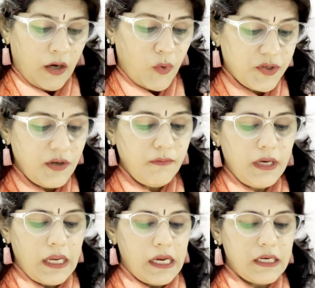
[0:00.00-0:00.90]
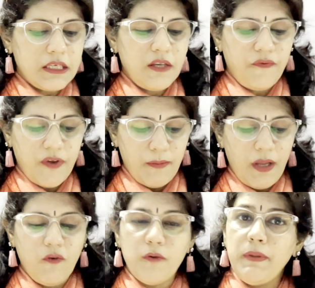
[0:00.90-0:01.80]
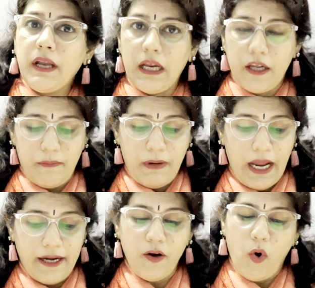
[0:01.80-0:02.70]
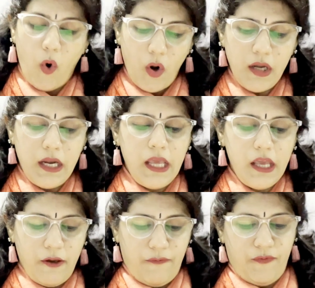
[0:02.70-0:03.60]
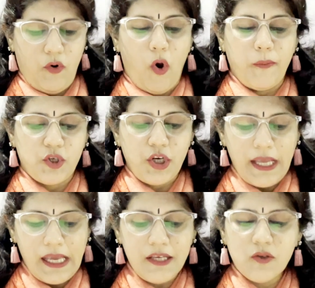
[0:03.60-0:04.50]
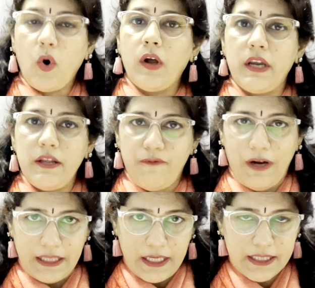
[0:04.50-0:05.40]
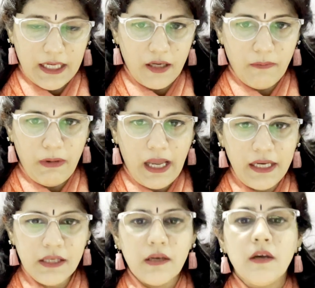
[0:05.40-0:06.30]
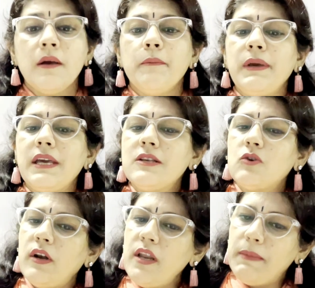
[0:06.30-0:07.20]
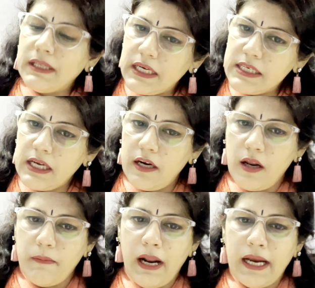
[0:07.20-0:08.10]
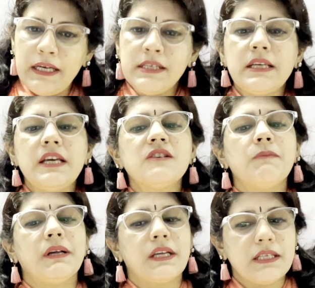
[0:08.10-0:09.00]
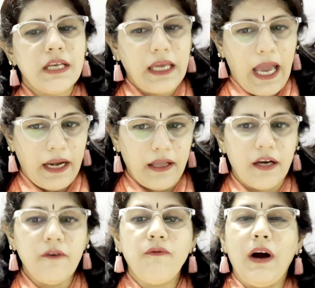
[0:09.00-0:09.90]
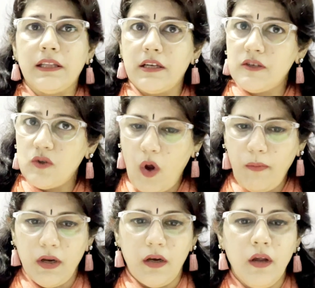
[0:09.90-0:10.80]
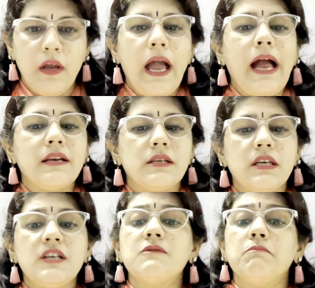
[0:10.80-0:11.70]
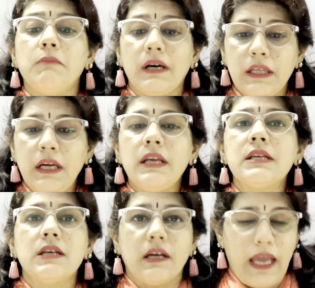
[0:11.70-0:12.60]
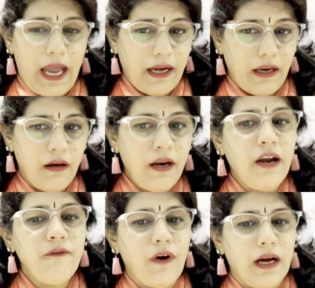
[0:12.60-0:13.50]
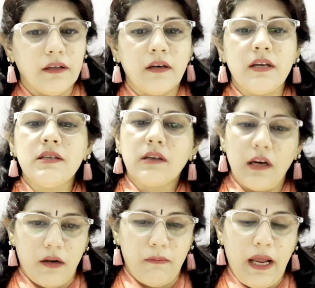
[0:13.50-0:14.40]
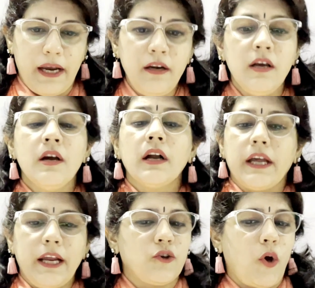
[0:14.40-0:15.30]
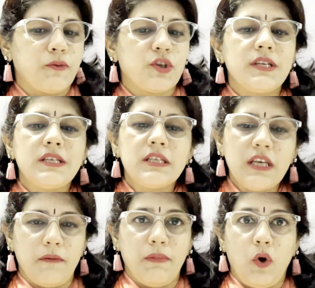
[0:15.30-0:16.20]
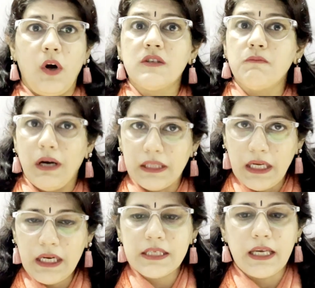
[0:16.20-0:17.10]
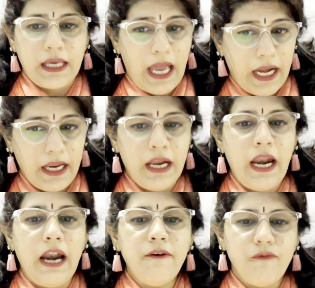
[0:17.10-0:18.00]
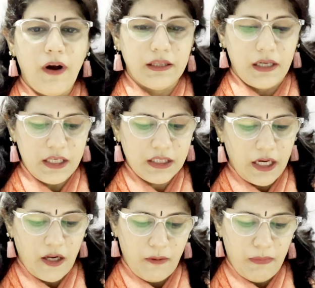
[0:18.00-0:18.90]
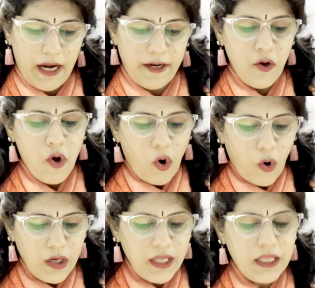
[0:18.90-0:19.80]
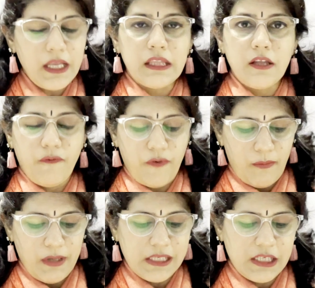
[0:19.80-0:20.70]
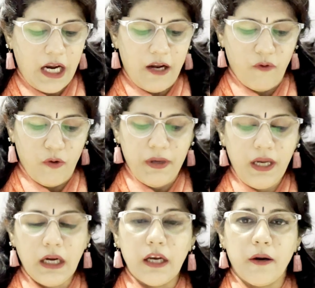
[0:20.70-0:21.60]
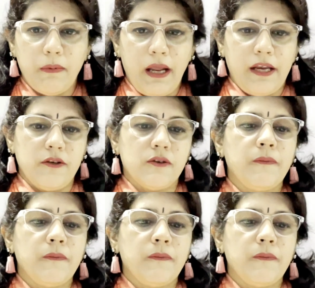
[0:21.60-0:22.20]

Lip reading: Question number 8 is a female would be colorblind only if option A is only father is colorblind, B is only mother is colorblind, C is mother is a carrier and father is normal, and D is mother is a carrier and father is colorblind. Correct option is D, because mother is a carrier and father is colorblind. Only then the female child would be colorblind.